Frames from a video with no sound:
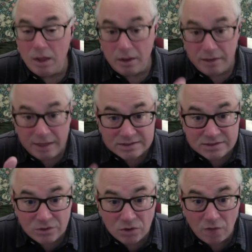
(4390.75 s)
They
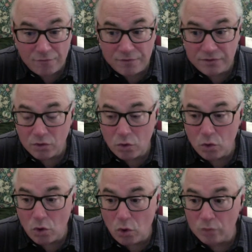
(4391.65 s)
still got physical
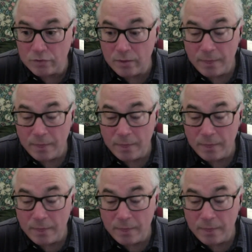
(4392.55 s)
gold.